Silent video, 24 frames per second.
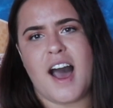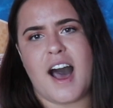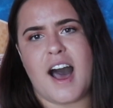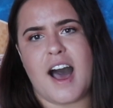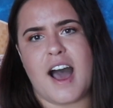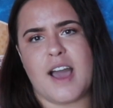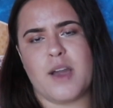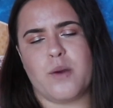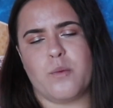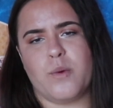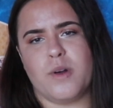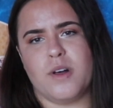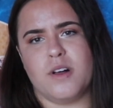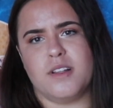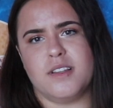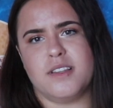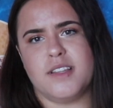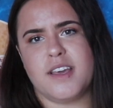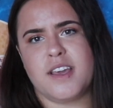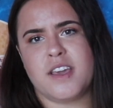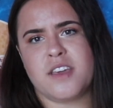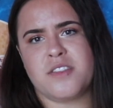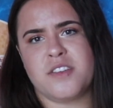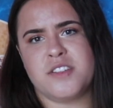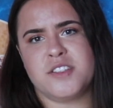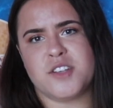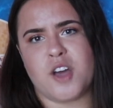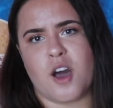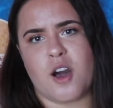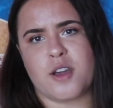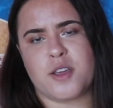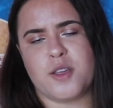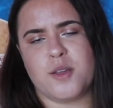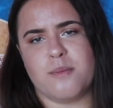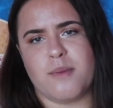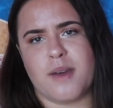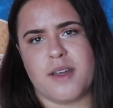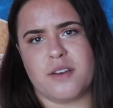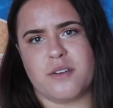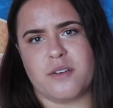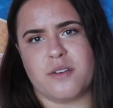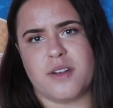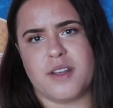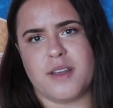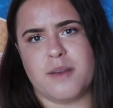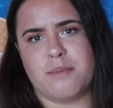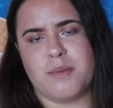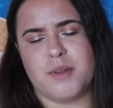I will link the
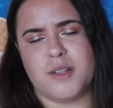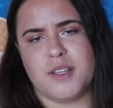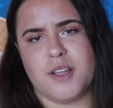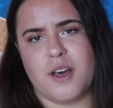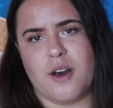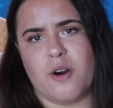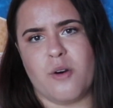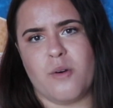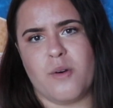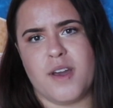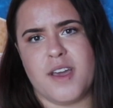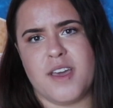documentary below